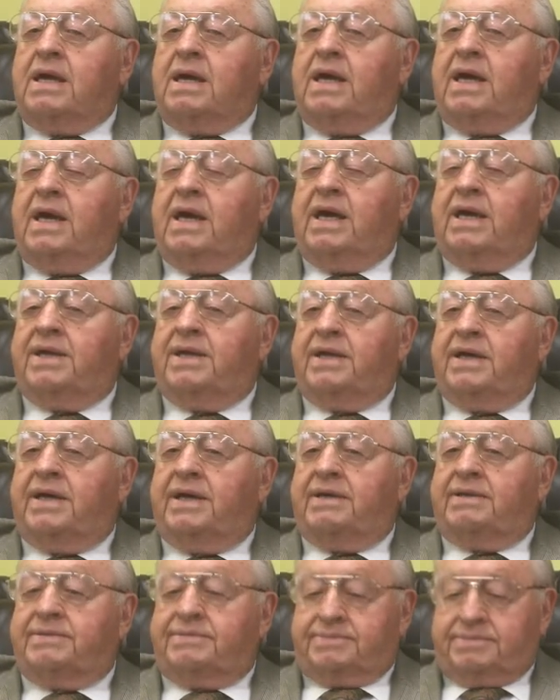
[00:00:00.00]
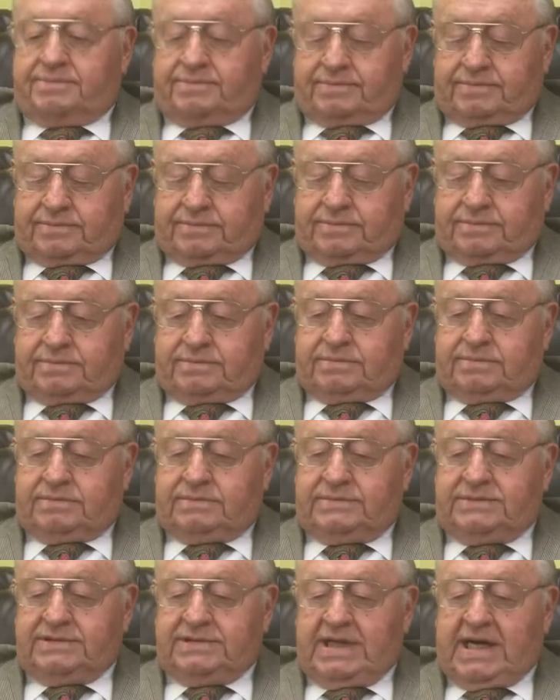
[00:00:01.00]
And I
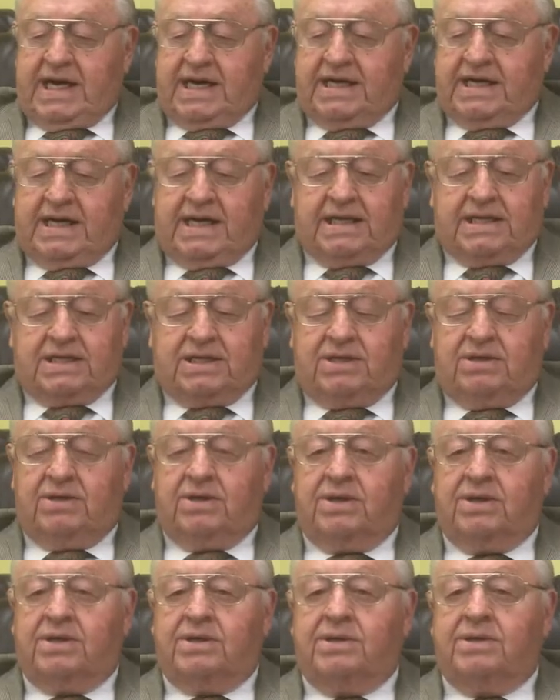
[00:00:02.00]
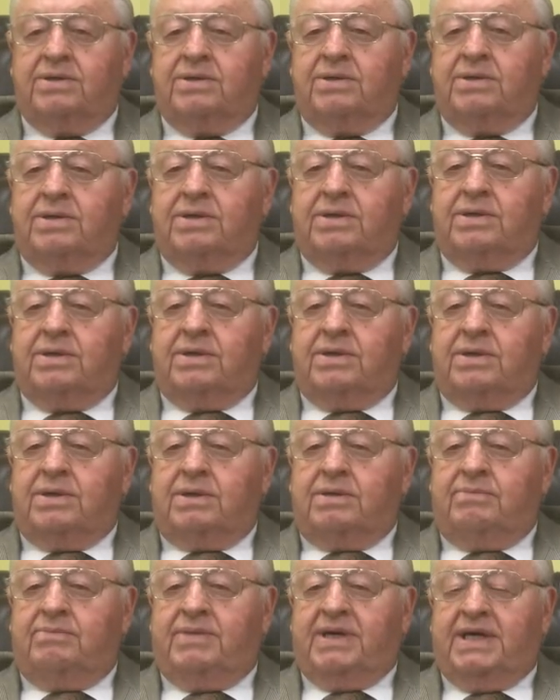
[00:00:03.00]
got to her
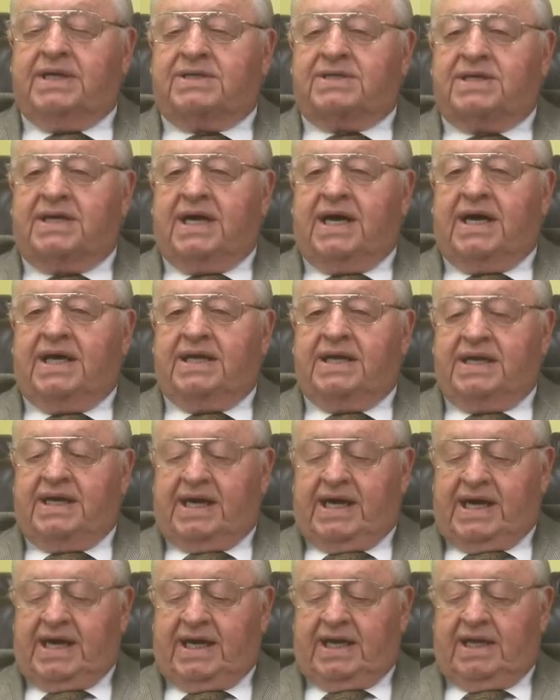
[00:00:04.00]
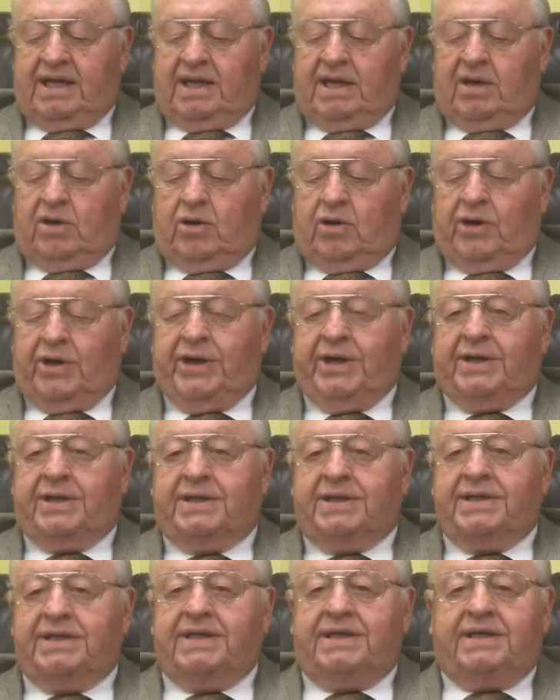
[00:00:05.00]
bedside, and I had a little
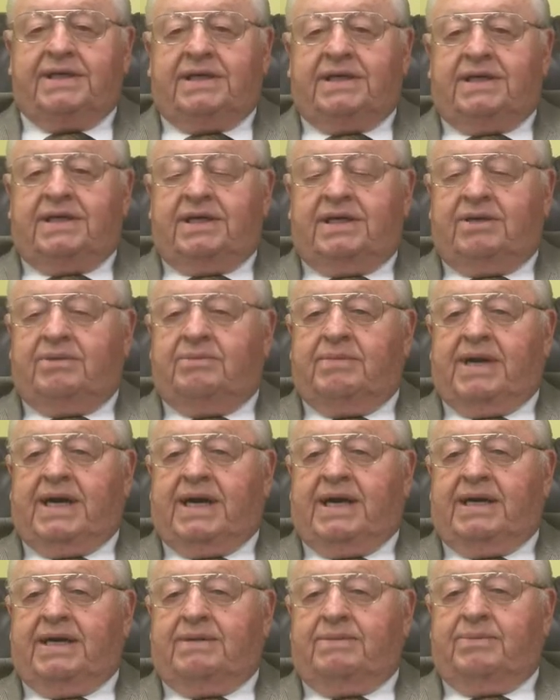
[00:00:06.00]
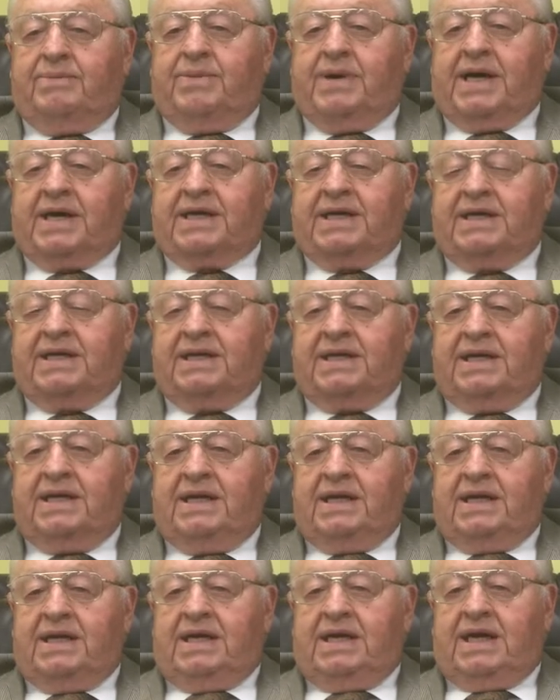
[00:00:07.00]
oil in my pocket,
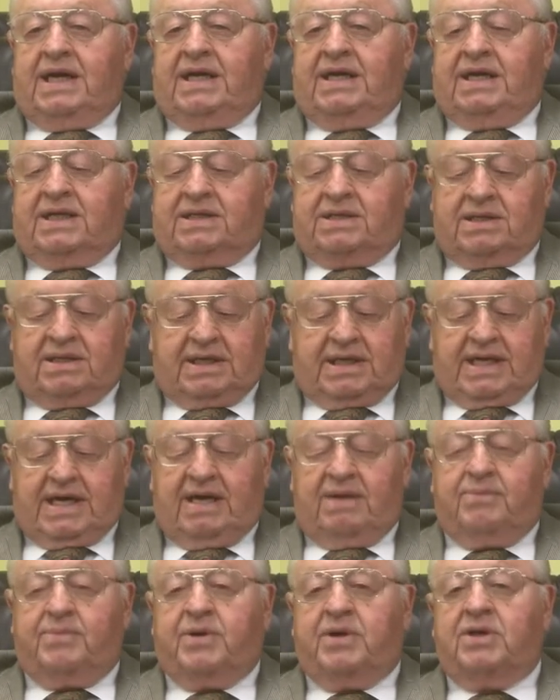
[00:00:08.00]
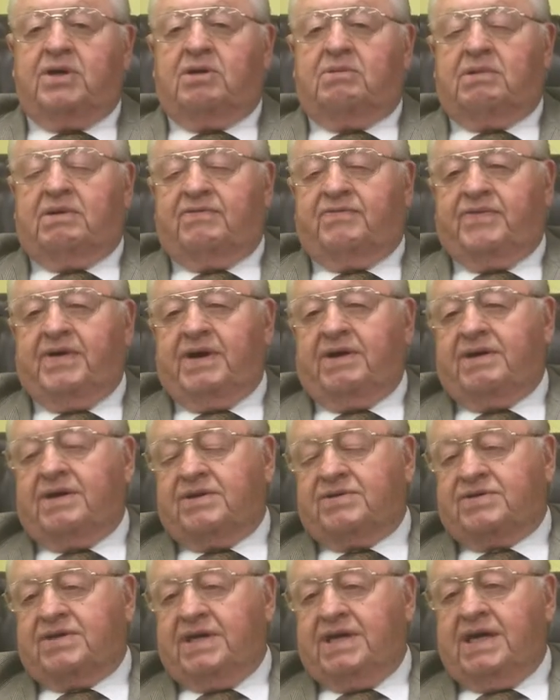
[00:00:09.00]
and I took it out and put it on my finger. I
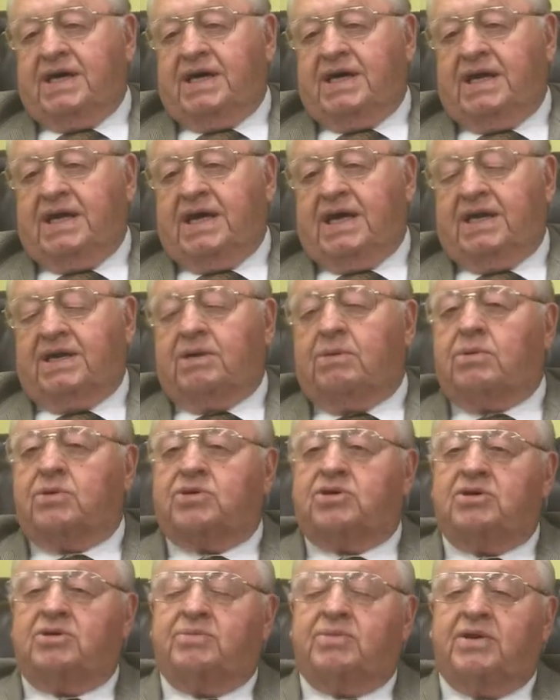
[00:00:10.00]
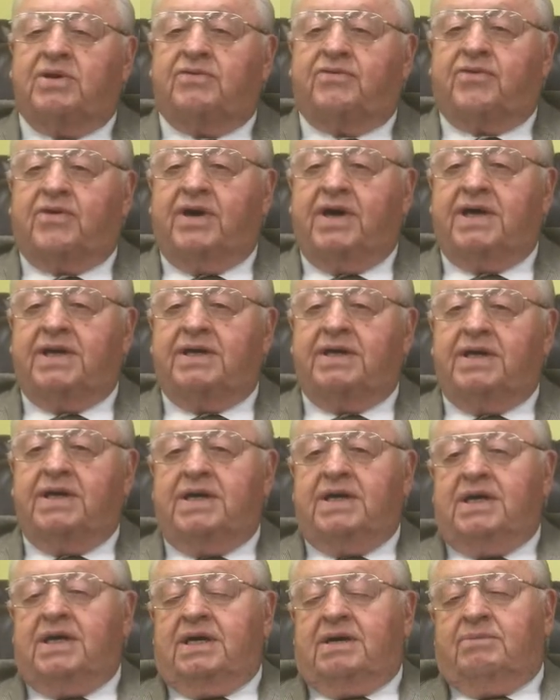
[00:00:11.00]
said, now, honey, I don't want you to be afraid,
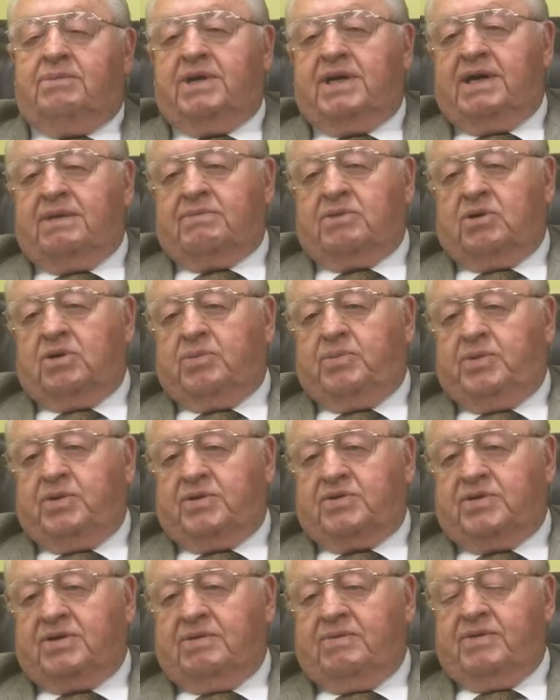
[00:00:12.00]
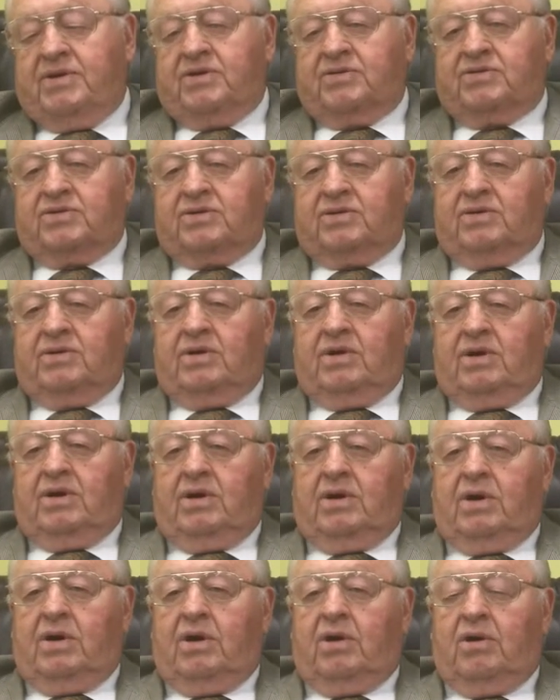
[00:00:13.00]
but I'm going to put some of this
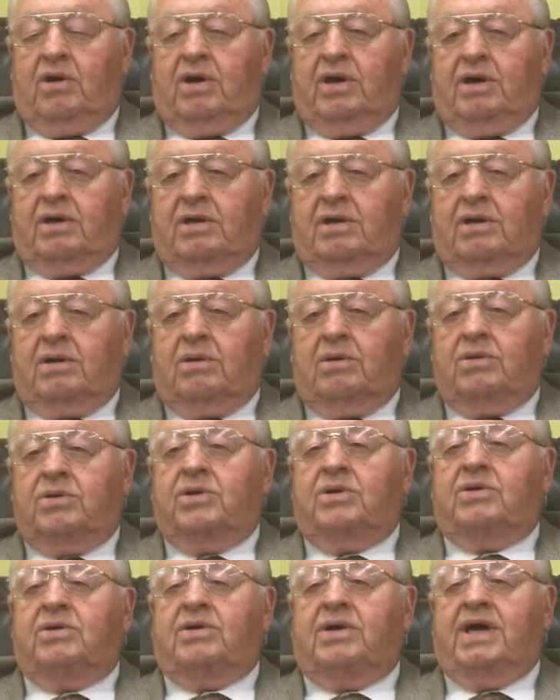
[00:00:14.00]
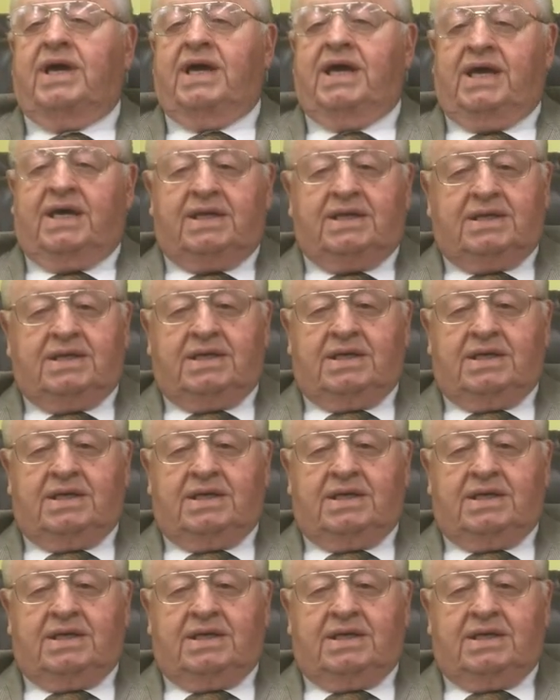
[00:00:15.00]
oil on your head.